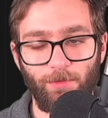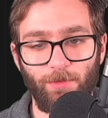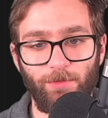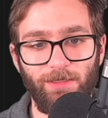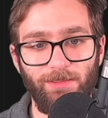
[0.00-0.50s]

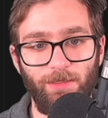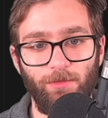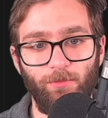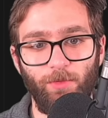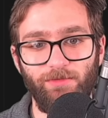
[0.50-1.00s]
All right,
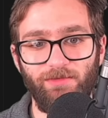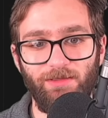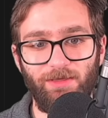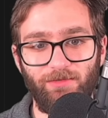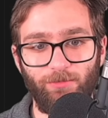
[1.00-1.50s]
and once
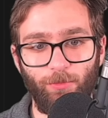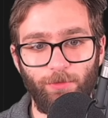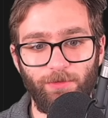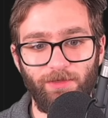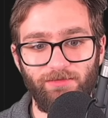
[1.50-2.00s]
the
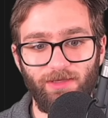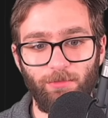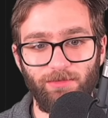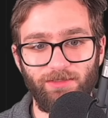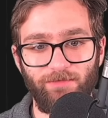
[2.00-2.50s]
exporter is
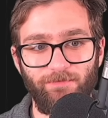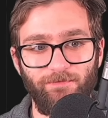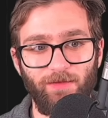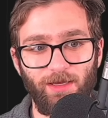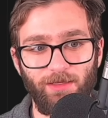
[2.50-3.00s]
able to
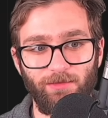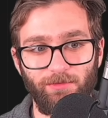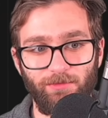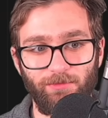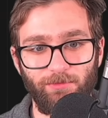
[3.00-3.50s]

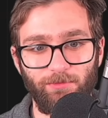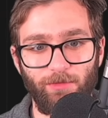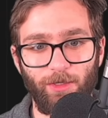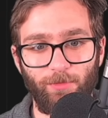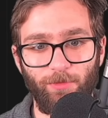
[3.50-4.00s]
find
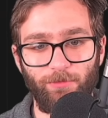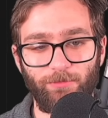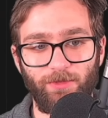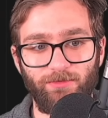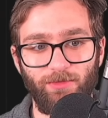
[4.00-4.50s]
our
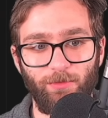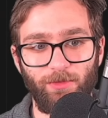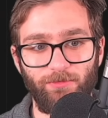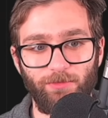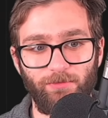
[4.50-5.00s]

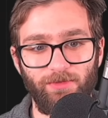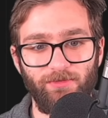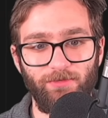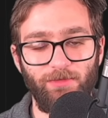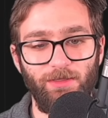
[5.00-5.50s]
PostgreSQL
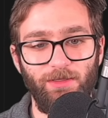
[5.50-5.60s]
service,